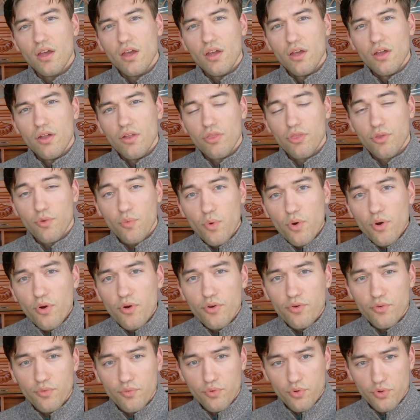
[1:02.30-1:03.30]
The word
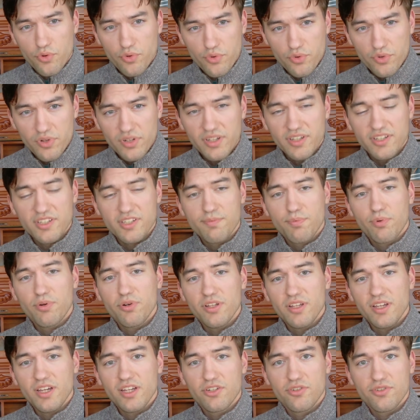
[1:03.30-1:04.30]
rune is pretty
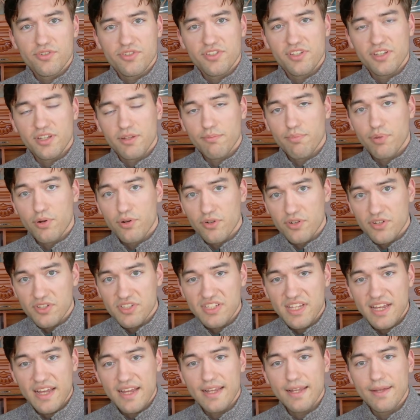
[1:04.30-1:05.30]
interesting per
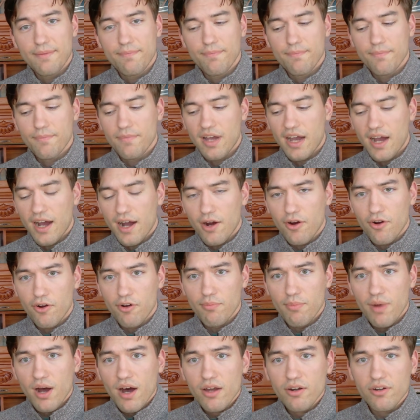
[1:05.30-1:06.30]
se. Our
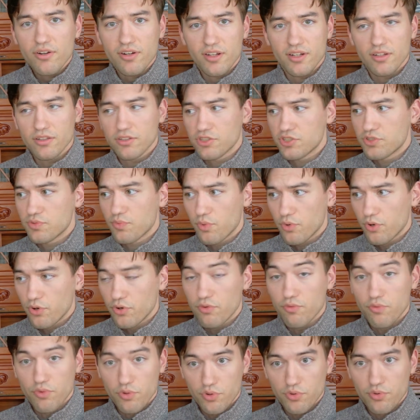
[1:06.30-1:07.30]
modern English word
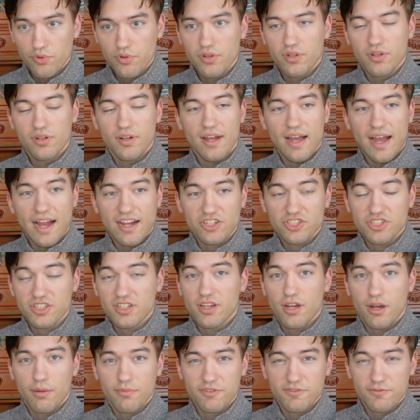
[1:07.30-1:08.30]
rune actually
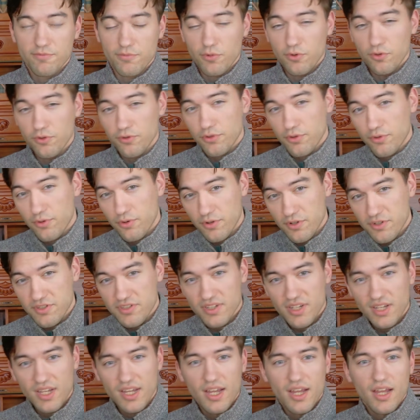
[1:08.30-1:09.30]
comes from Old Norse,
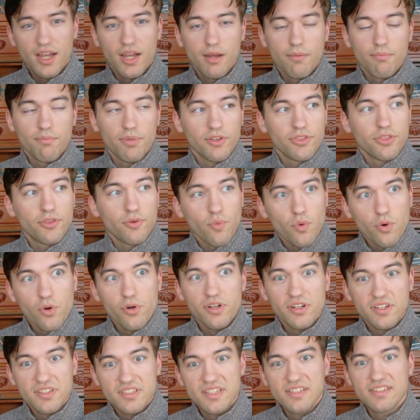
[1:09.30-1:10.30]
but the word
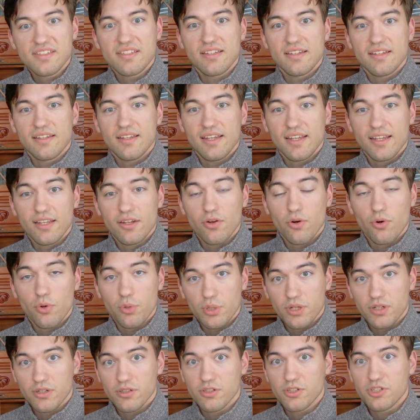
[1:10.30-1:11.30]
existed in Old
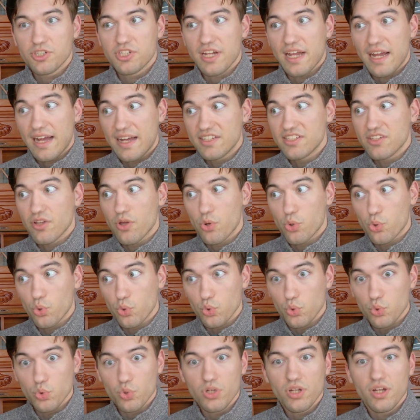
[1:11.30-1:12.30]
English as
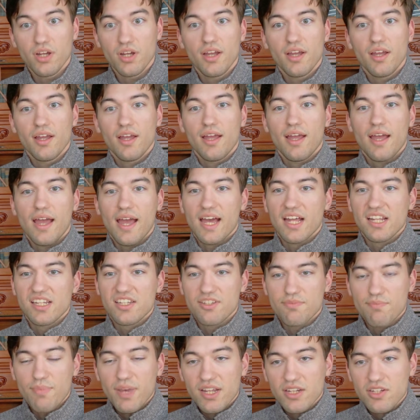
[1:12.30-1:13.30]
rune and
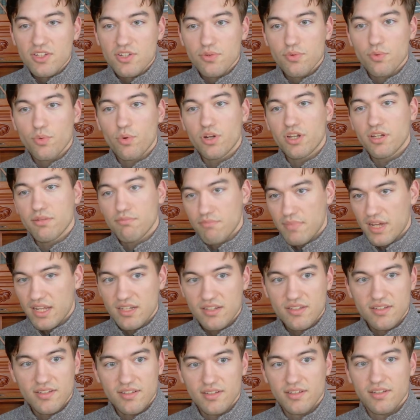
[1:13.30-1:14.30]
meant what it
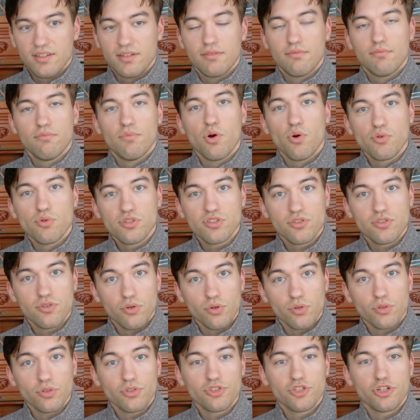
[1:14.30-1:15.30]
meant in most
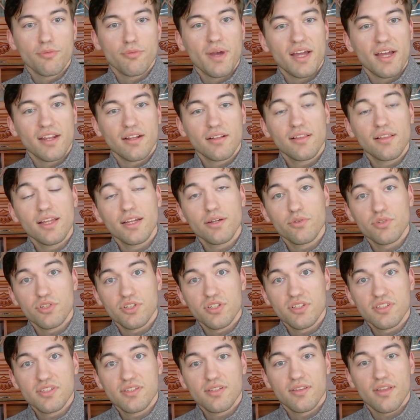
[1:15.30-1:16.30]
Old Germanic
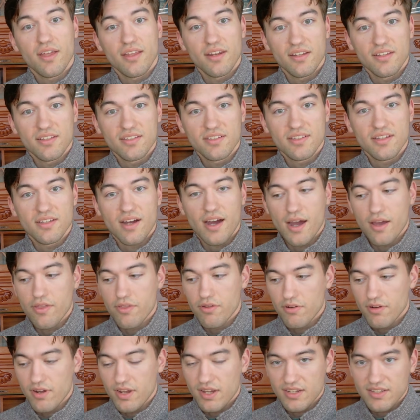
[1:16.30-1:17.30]
languages, that is,
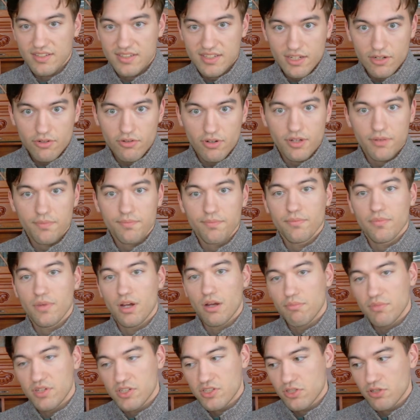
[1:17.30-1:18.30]
either a secret, a
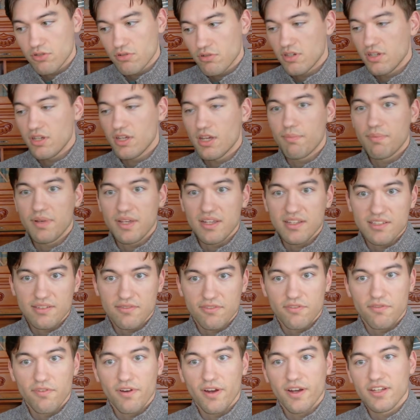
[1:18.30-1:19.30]
mystery, a piece of
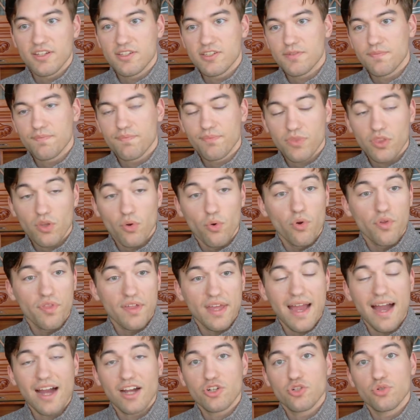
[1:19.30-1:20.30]
advice, or the
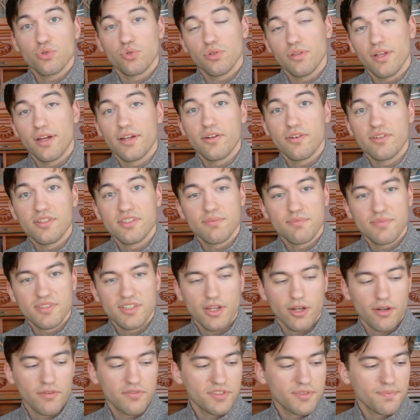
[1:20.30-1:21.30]
actual letters
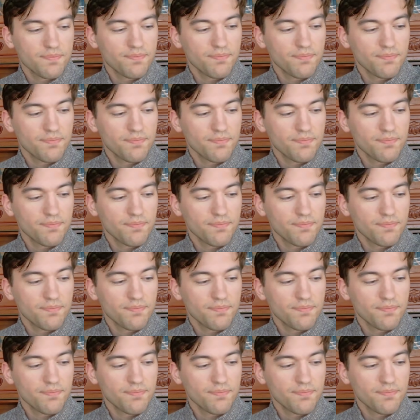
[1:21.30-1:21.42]
themselves.